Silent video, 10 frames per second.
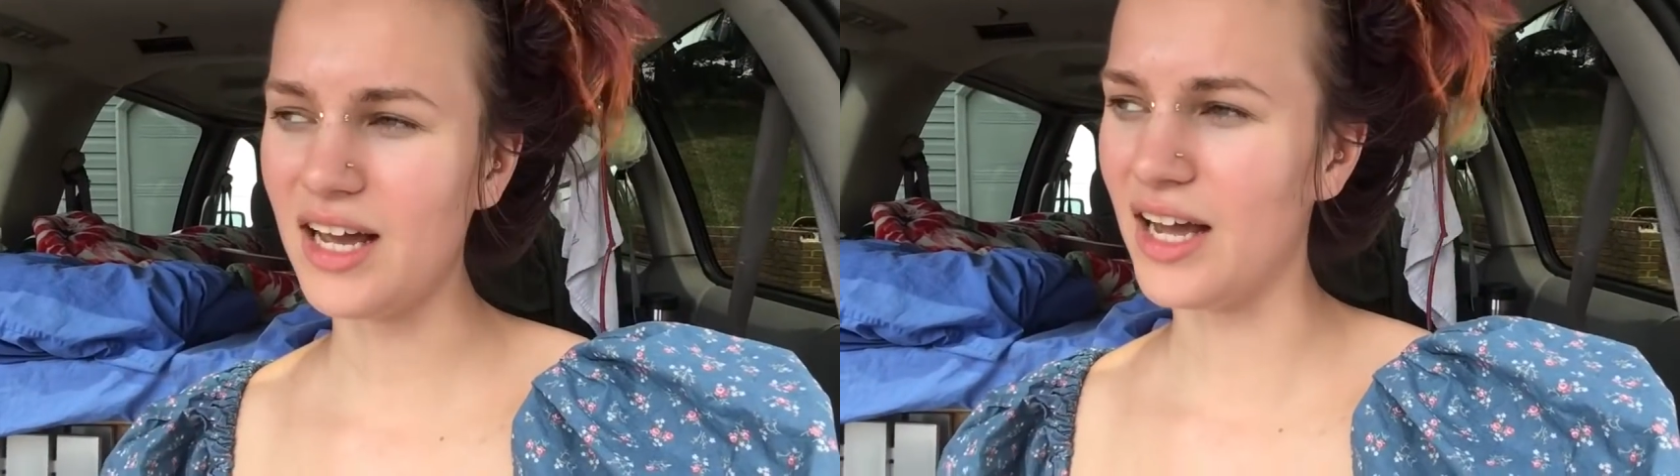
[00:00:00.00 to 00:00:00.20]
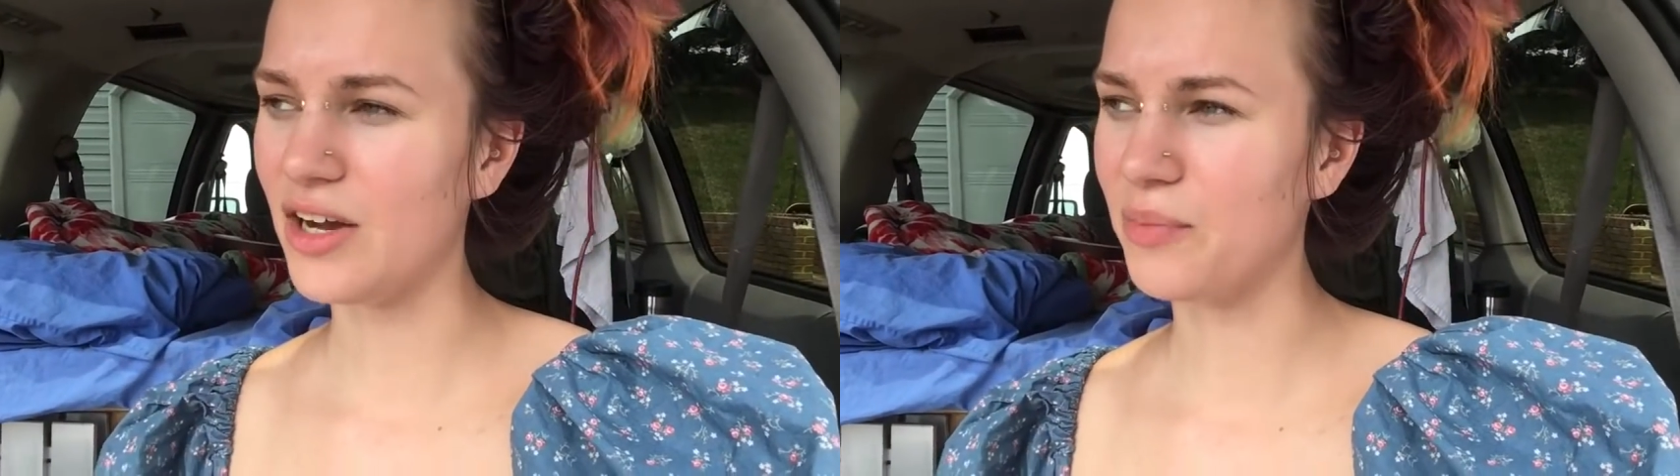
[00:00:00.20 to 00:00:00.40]

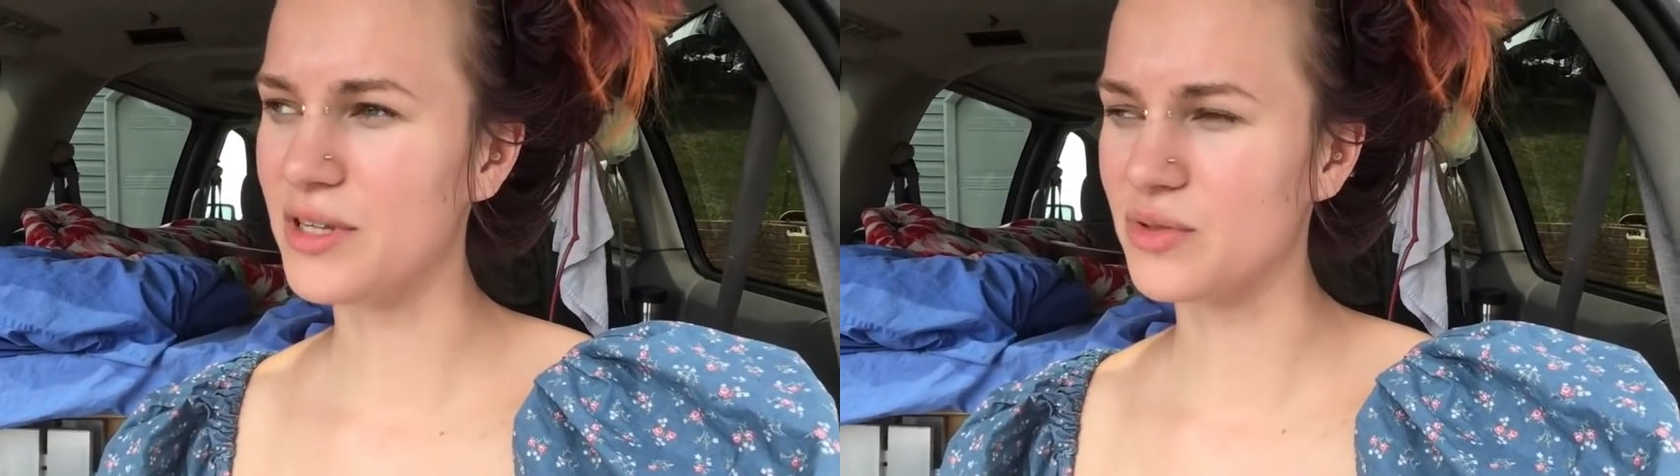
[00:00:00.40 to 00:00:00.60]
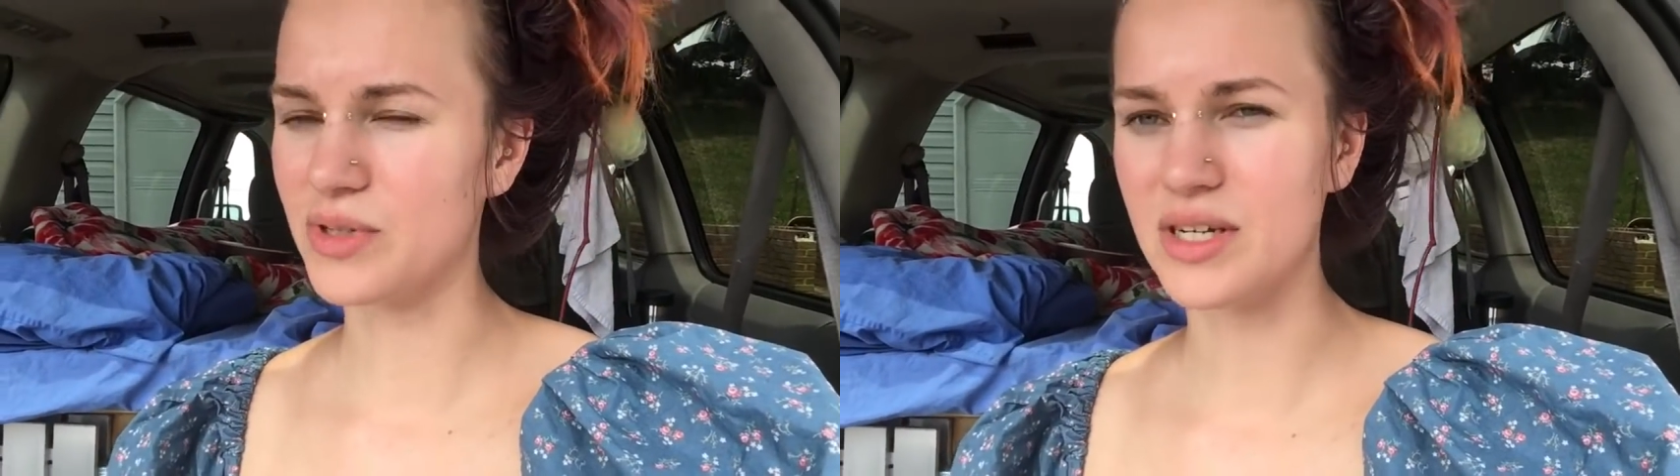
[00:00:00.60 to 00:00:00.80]
I hope
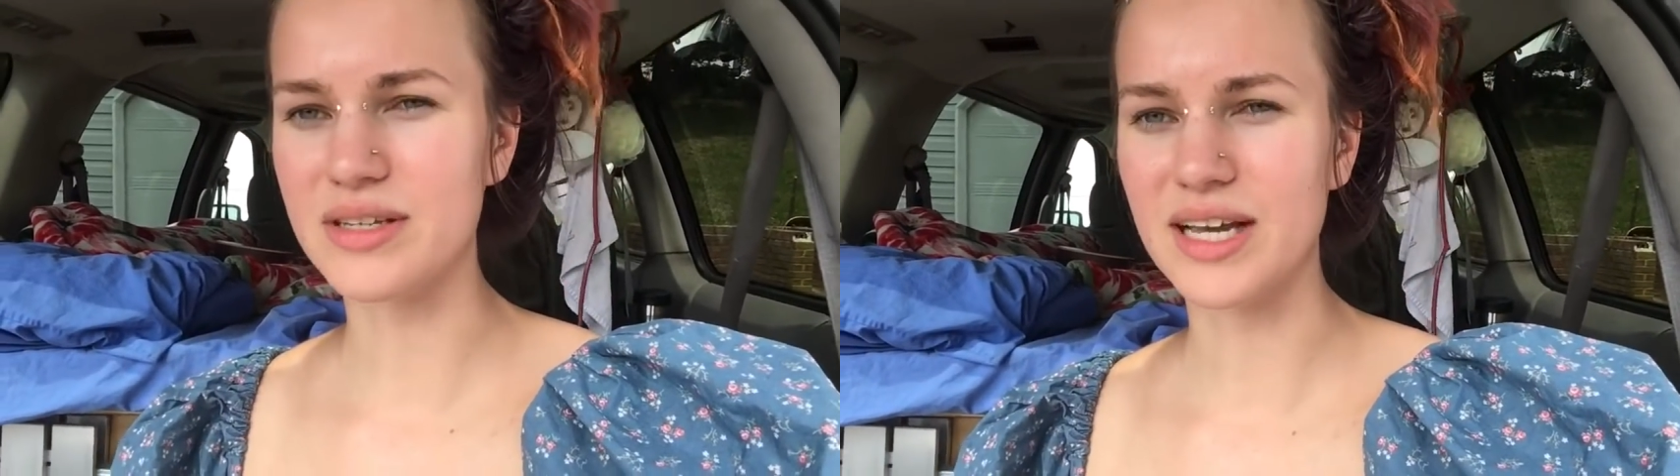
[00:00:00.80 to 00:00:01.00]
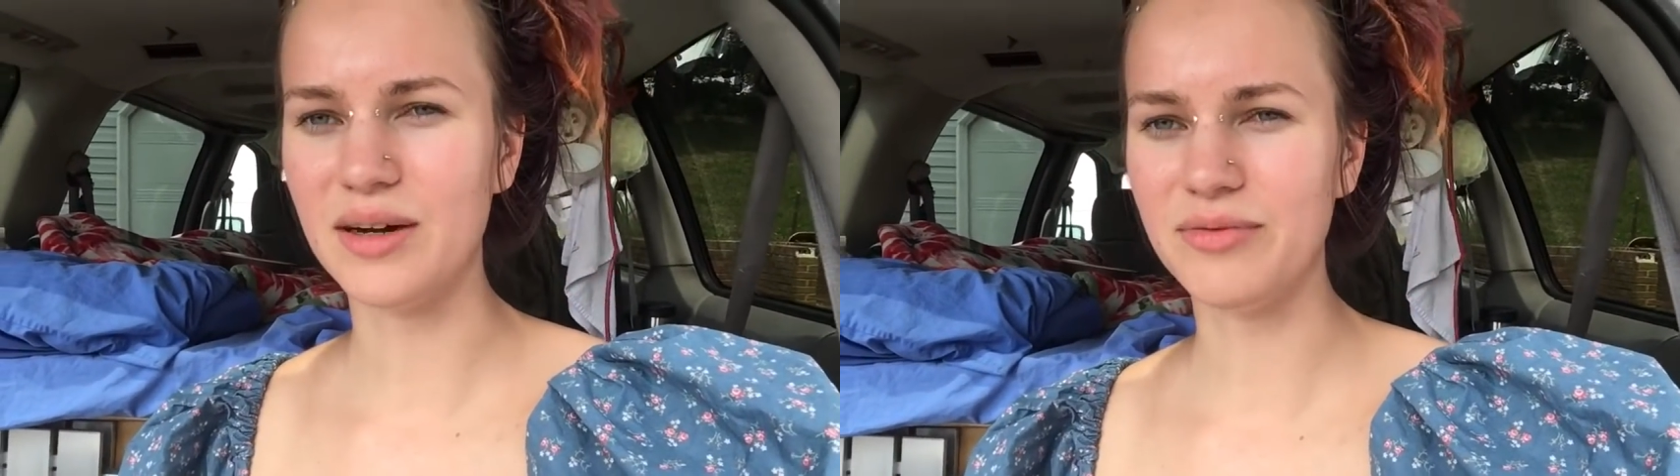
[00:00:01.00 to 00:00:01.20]
this
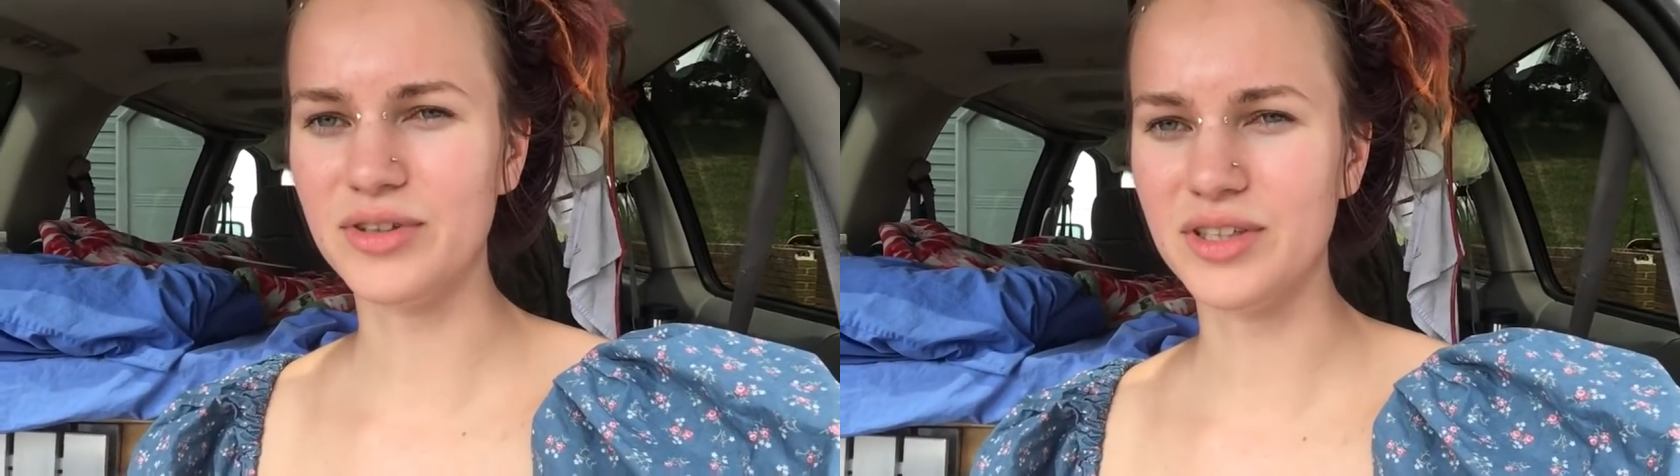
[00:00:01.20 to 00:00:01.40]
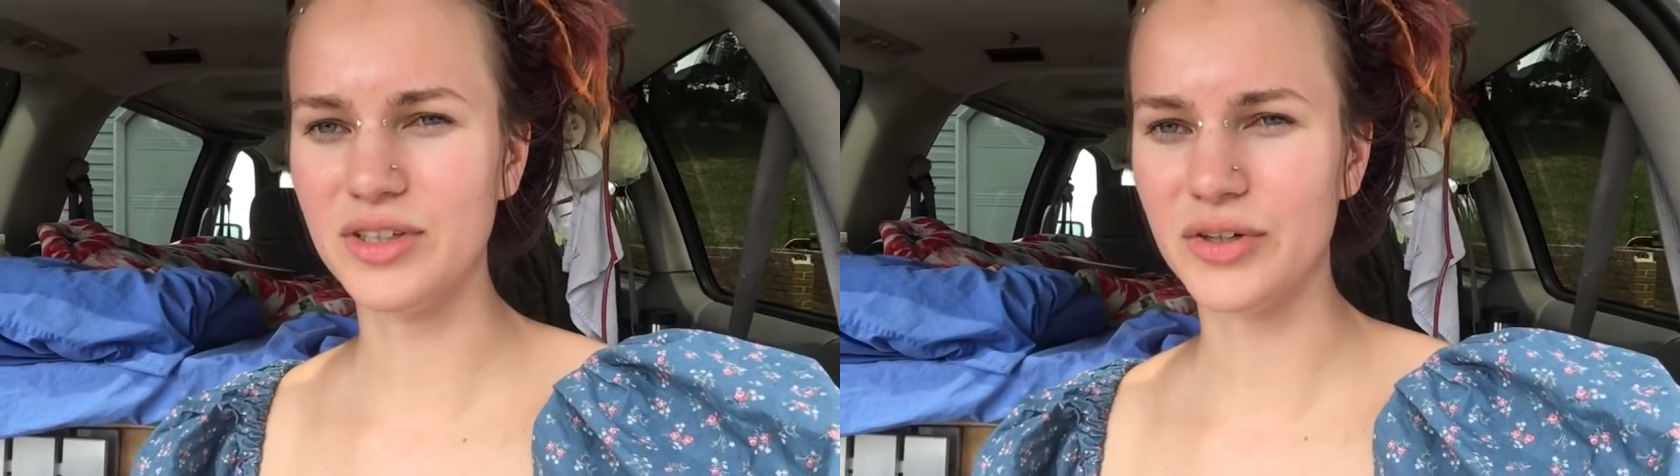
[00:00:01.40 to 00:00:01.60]
was helpful